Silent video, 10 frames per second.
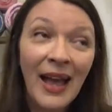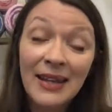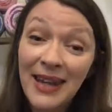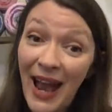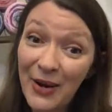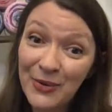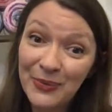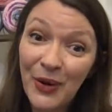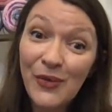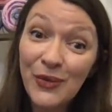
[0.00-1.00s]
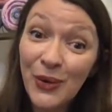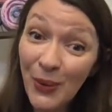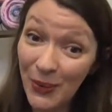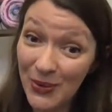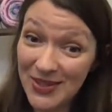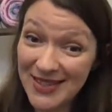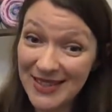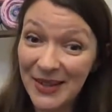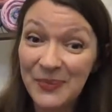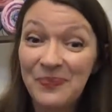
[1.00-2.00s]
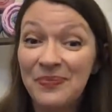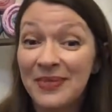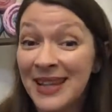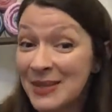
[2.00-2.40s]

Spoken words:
Now, of course, there's